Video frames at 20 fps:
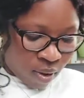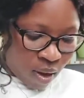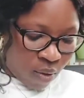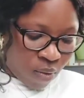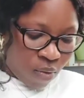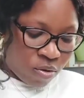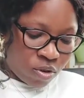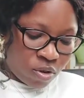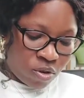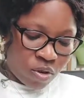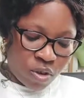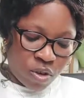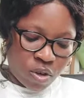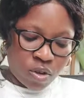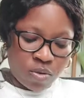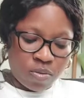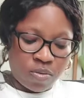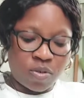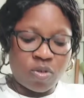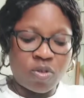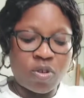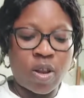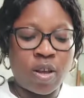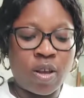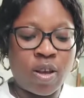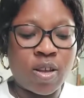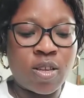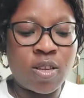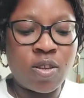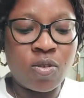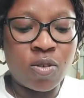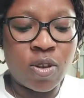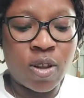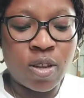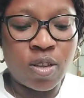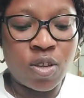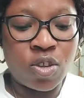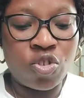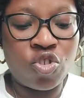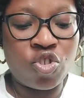I'm just so that I can know that
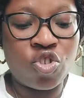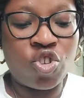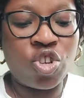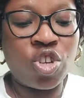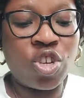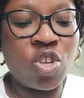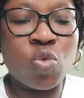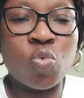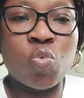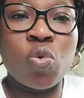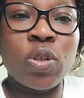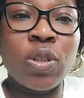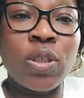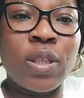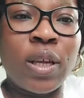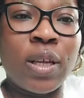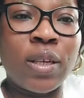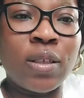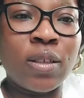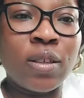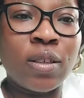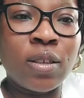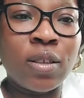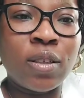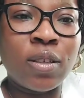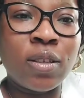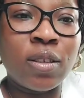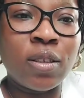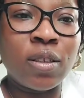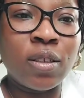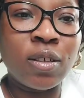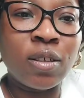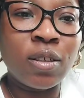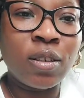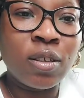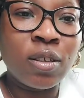the Sheih is one thing. See